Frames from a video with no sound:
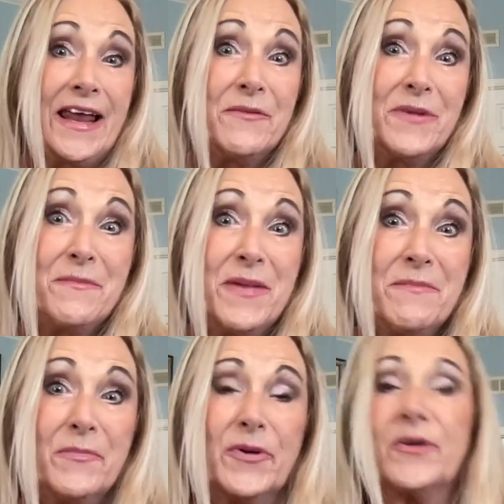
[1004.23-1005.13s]
And
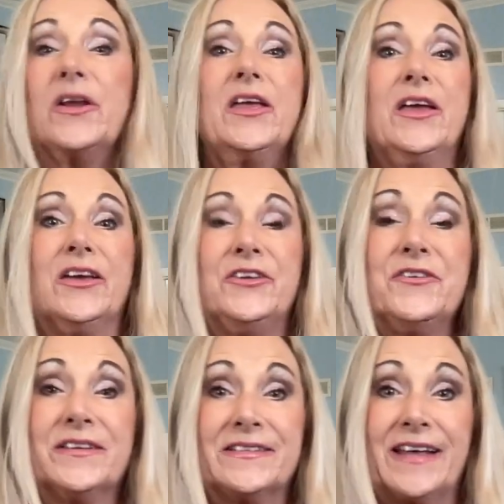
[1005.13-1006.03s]
remember, you
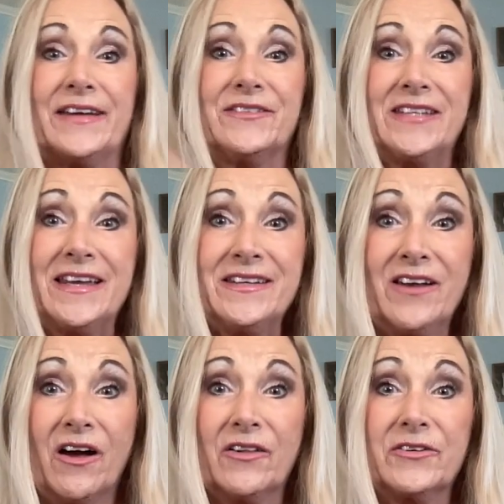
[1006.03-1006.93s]
can save
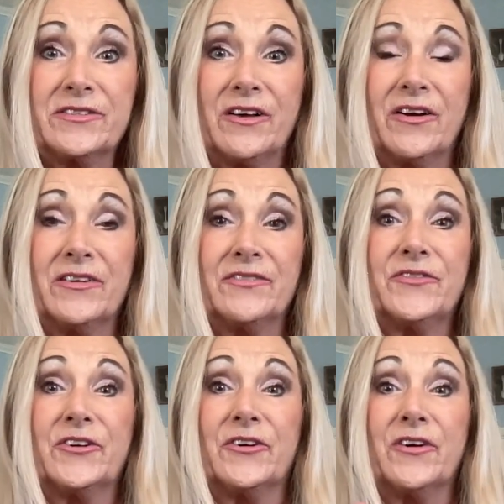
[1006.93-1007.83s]
$10
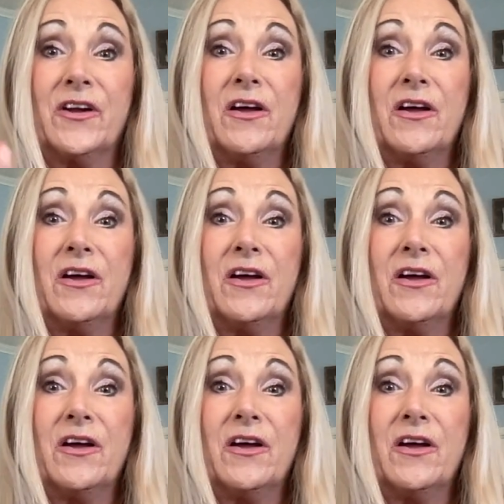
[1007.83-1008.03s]
off your,